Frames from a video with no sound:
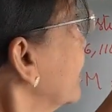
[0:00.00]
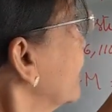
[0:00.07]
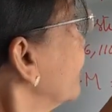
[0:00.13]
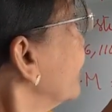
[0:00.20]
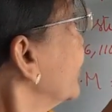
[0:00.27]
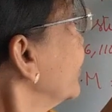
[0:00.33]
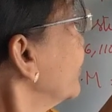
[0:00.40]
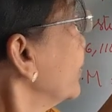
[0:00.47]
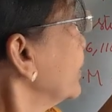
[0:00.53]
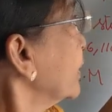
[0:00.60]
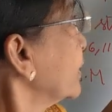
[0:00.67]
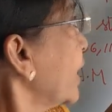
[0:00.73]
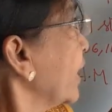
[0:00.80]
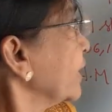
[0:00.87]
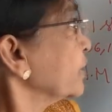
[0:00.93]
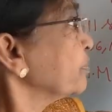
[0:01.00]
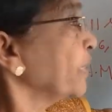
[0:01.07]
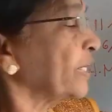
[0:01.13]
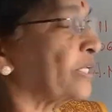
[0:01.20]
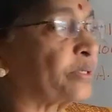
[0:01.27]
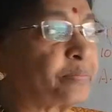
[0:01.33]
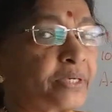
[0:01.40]
we know that
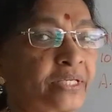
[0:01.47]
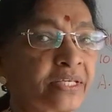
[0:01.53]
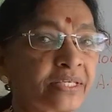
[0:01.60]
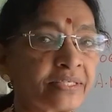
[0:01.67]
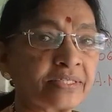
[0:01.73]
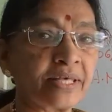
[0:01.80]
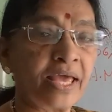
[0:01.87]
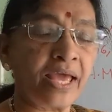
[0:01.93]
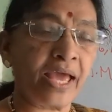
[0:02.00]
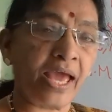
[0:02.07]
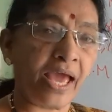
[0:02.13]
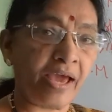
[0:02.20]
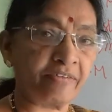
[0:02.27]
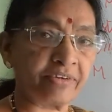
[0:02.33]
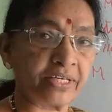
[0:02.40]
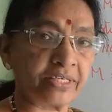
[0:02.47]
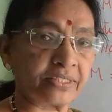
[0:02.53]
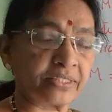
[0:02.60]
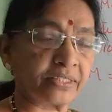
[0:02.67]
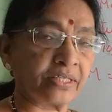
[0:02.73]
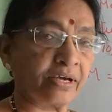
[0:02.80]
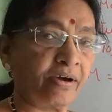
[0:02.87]
arithmetic mean is the
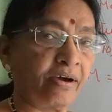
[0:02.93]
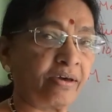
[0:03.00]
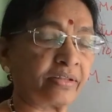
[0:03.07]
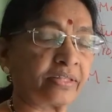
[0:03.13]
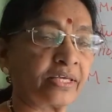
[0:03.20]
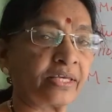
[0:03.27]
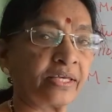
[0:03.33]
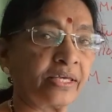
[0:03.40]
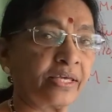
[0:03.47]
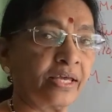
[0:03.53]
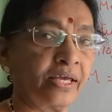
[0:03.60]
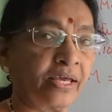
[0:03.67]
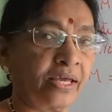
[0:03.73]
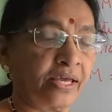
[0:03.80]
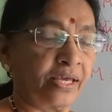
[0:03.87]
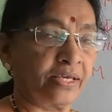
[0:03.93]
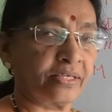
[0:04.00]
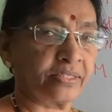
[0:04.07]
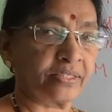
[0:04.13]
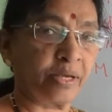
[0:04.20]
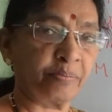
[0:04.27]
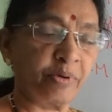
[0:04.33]
average or the
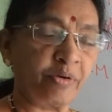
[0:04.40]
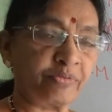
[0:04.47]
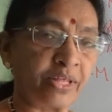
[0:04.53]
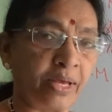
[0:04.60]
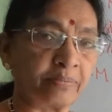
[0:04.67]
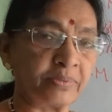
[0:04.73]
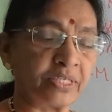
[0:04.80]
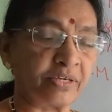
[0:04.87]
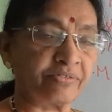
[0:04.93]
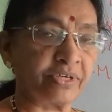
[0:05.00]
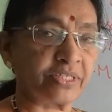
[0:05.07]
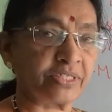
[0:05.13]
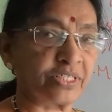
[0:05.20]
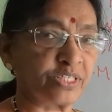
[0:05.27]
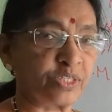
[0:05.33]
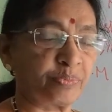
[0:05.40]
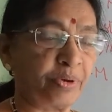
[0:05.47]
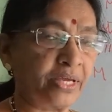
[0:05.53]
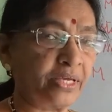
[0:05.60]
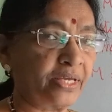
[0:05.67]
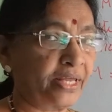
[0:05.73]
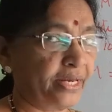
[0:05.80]
sum of the observations
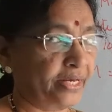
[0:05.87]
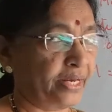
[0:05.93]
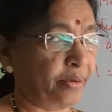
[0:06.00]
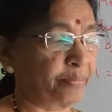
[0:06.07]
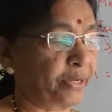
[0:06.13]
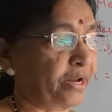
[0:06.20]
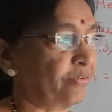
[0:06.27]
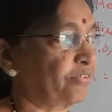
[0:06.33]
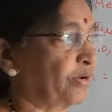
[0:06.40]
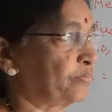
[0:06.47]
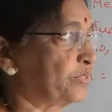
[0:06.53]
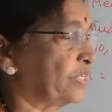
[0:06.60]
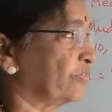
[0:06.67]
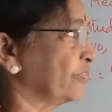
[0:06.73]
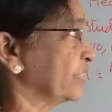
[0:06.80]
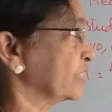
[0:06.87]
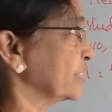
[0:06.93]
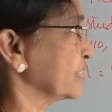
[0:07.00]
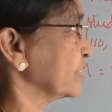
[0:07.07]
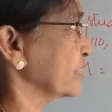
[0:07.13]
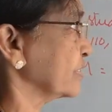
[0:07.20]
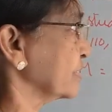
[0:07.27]
by number of
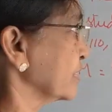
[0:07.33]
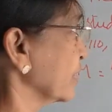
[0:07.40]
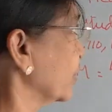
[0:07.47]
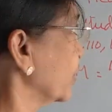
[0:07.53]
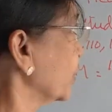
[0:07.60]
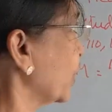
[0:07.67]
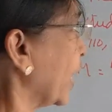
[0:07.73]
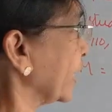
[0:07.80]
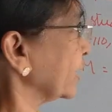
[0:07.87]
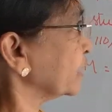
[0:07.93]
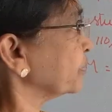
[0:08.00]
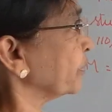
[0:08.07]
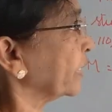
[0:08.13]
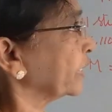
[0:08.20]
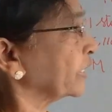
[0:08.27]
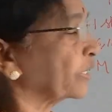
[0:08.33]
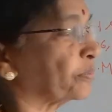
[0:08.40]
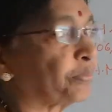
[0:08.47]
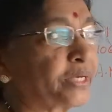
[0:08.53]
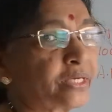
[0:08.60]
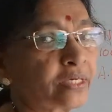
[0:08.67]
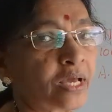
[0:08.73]
observations is equal to arithmetic
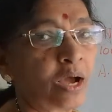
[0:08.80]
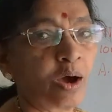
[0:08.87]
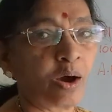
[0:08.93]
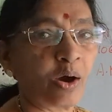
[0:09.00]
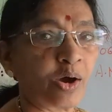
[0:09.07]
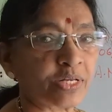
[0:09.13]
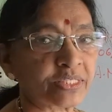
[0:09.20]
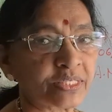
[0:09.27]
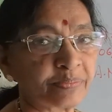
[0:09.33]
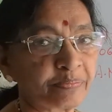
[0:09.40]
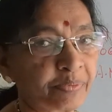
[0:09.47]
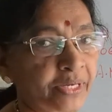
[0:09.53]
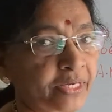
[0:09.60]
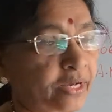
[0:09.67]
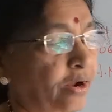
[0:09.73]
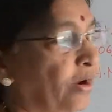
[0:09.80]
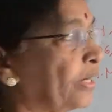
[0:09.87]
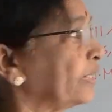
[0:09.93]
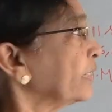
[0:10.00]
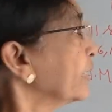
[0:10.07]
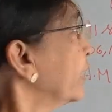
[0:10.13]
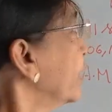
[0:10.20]
mean, or simply
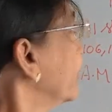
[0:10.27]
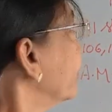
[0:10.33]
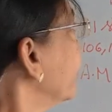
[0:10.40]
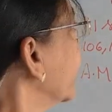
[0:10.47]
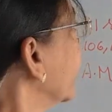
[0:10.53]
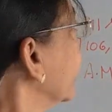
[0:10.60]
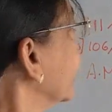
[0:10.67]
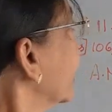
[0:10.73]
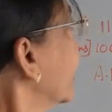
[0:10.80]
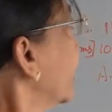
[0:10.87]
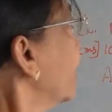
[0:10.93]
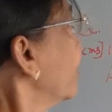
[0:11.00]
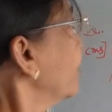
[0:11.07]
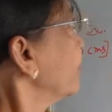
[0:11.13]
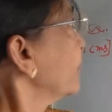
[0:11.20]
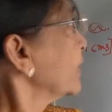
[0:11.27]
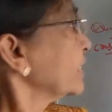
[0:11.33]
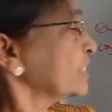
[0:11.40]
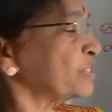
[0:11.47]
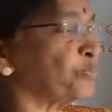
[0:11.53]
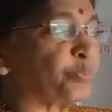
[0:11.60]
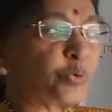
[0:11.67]
called mean.
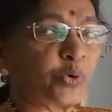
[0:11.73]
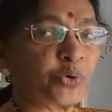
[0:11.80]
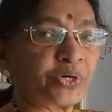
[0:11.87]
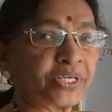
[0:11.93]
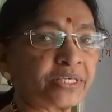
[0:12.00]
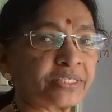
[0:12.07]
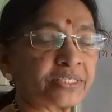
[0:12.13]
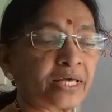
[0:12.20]
Whereas mode is